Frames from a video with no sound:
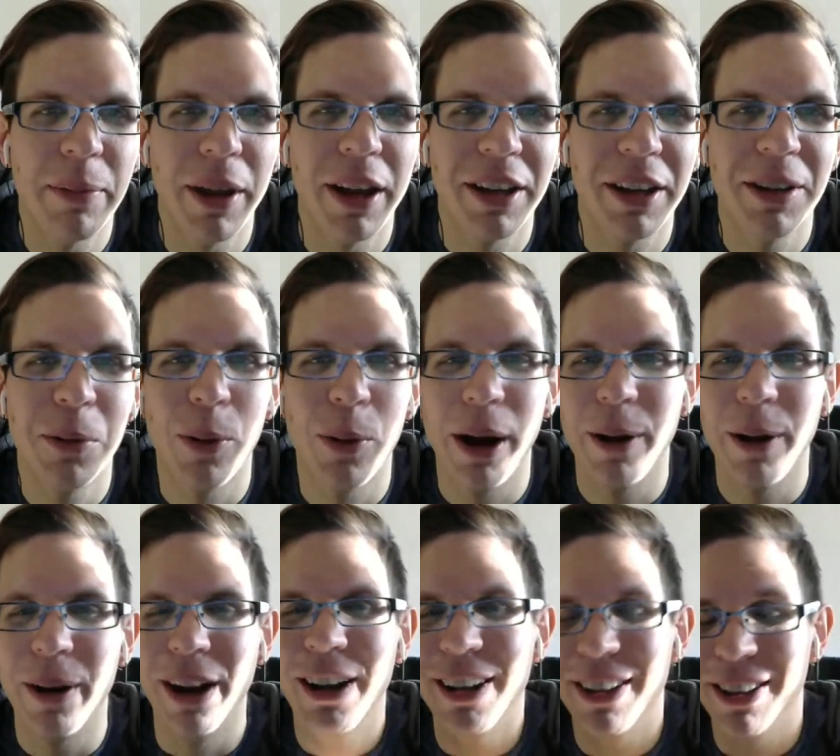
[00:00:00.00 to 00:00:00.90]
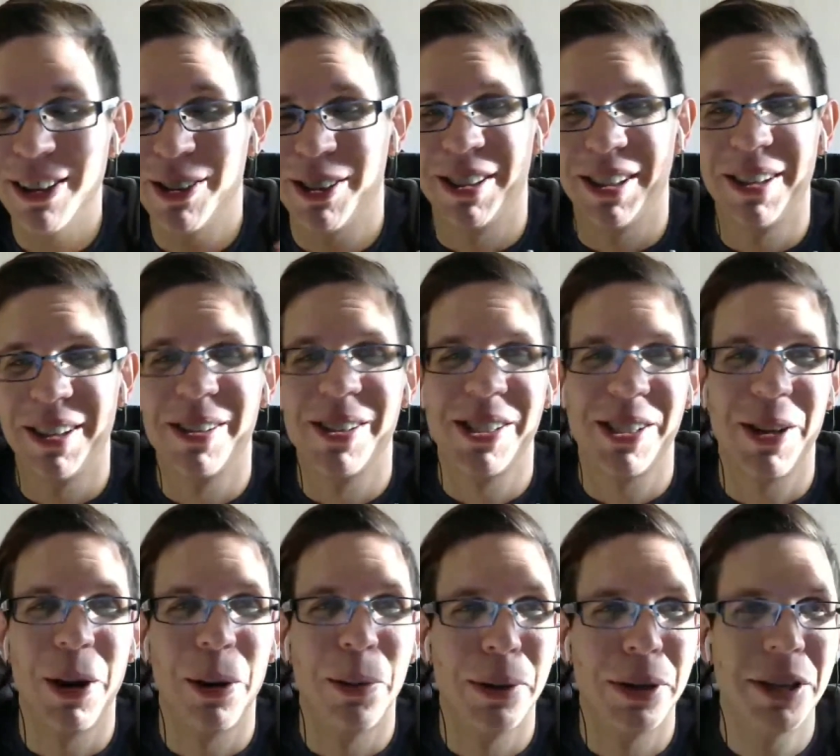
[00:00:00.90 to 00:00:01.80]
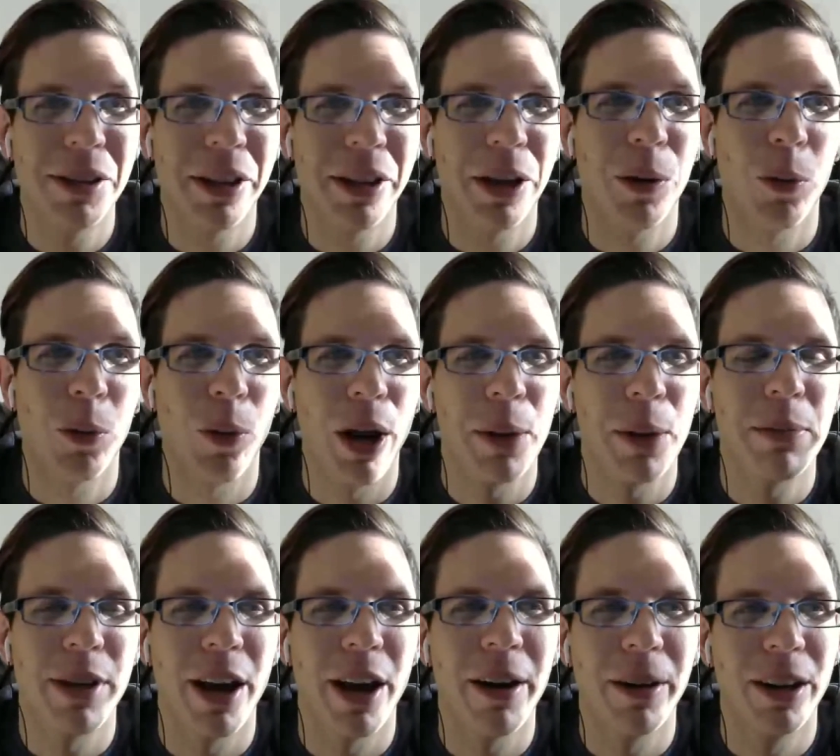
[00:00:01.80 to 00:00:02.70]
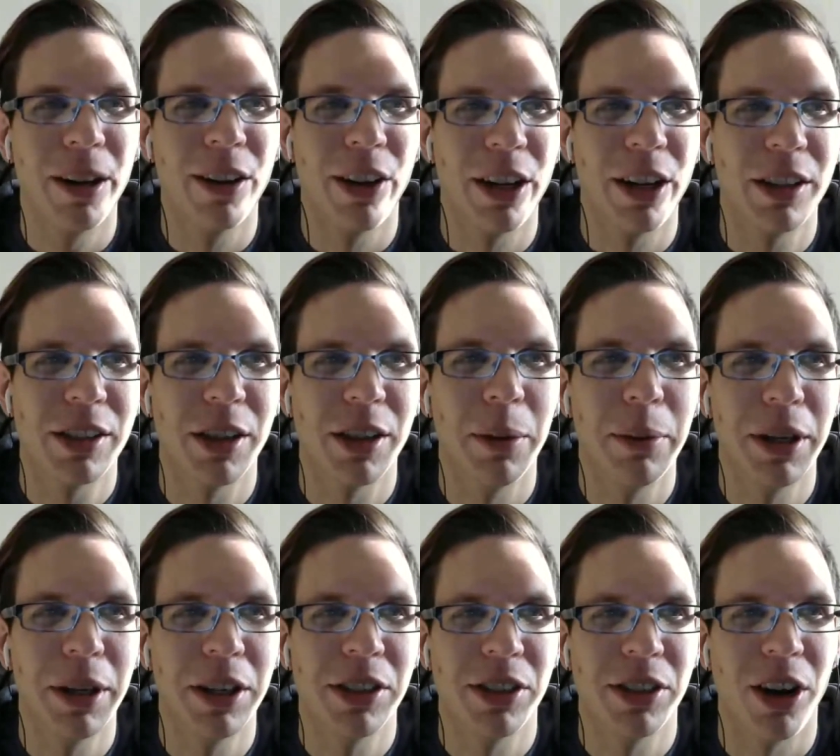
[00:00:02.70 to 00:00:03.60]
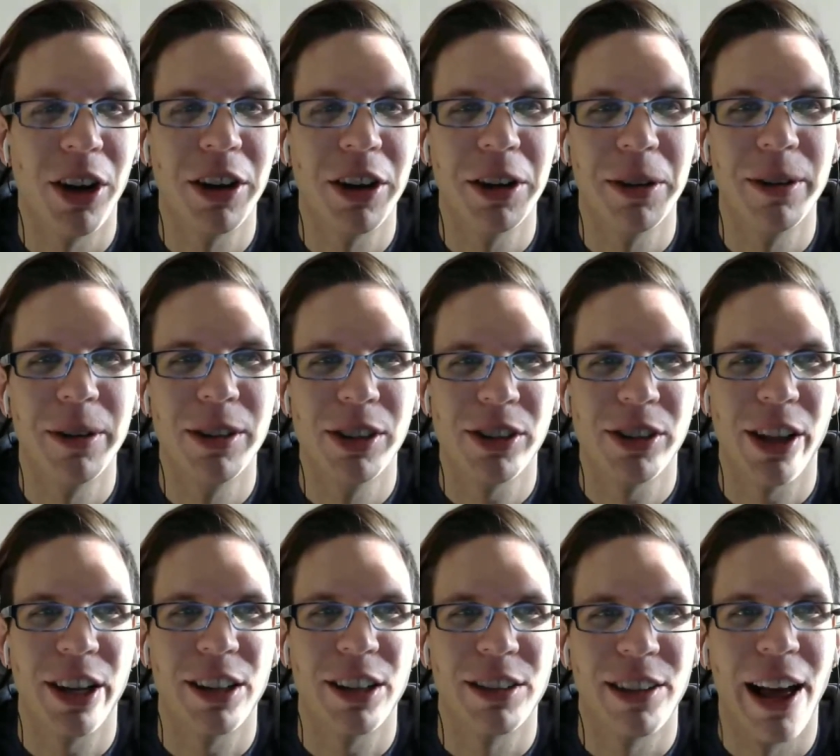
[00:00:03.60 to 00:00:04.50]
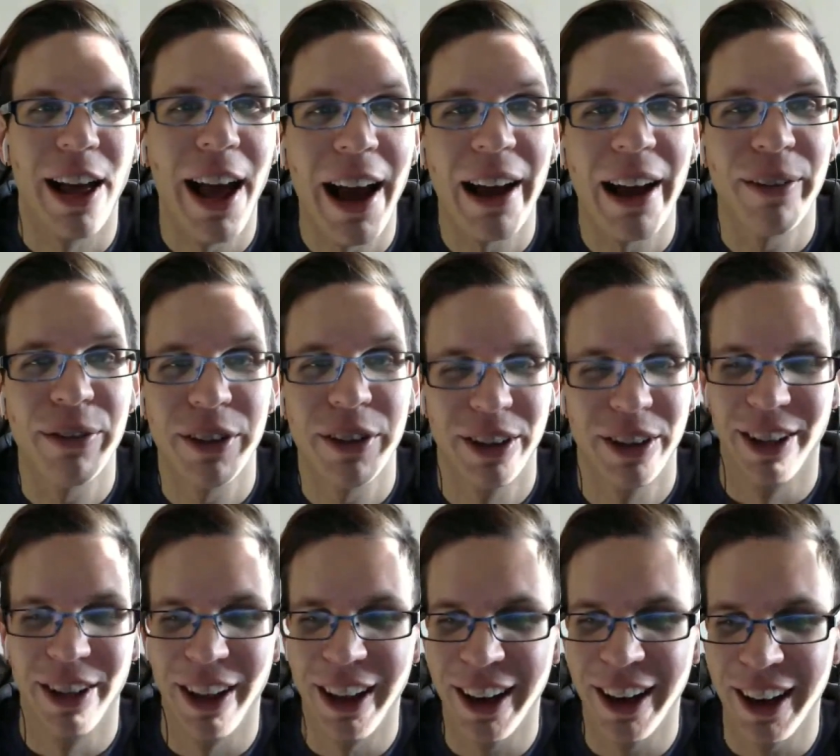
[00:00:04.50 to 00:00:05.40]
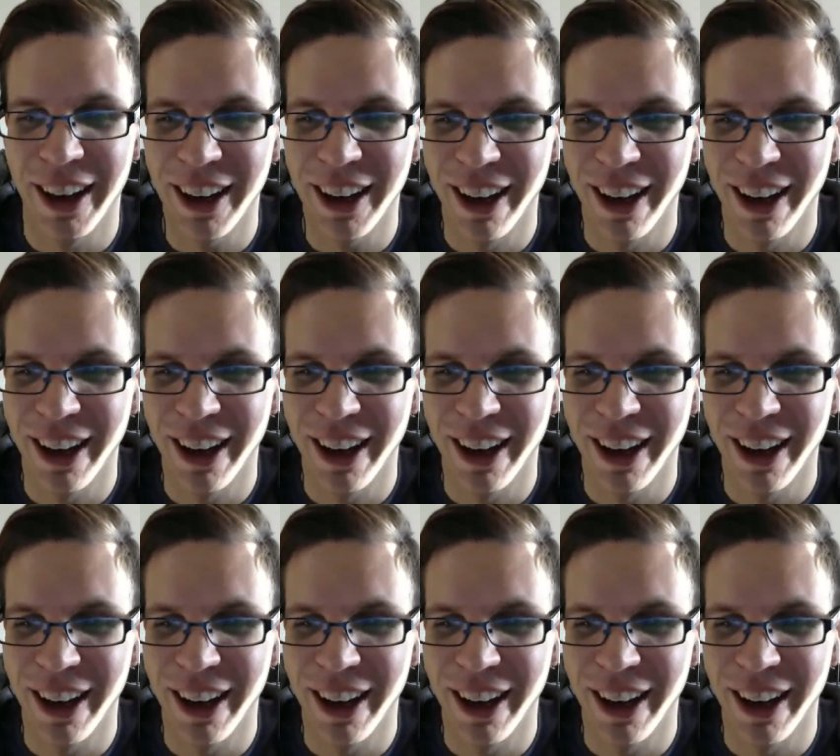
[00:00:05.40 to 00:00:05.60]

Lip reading: that you this is years ago, but you like wiped out and like somebody saw you and just like laughed. Like,